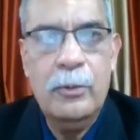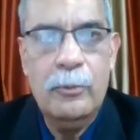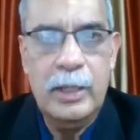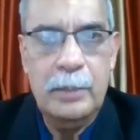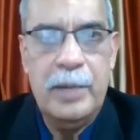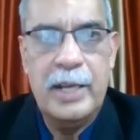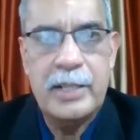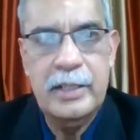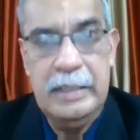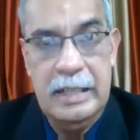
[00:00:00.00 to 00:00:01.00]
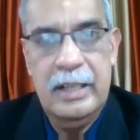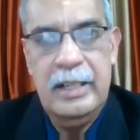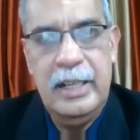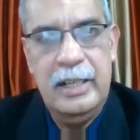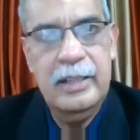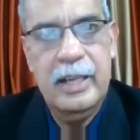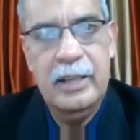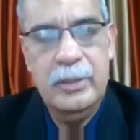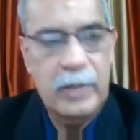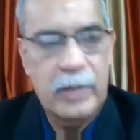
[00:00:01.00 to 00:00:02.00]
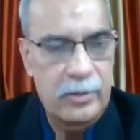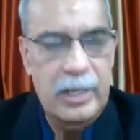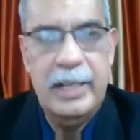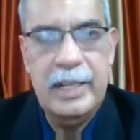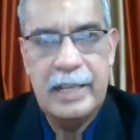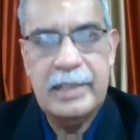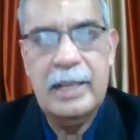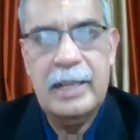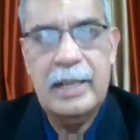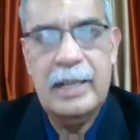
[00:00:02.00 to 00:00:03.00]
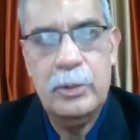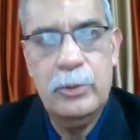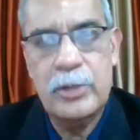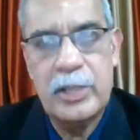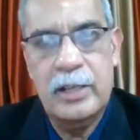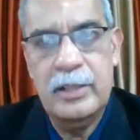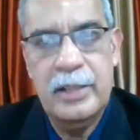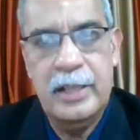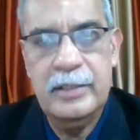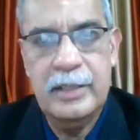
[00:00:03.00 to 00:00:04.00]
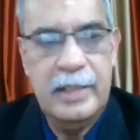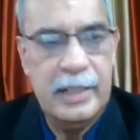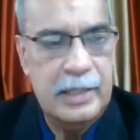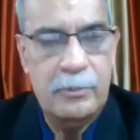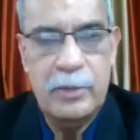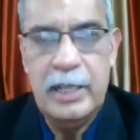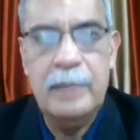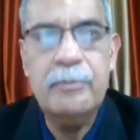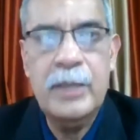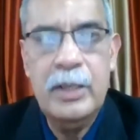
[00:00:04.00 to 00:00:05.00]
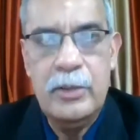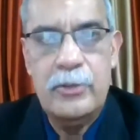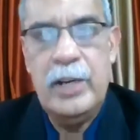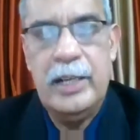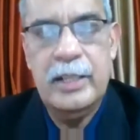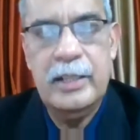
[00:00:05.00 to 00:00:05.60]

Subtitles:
where the patient is early and you can really get them to do certain things and get them really treated.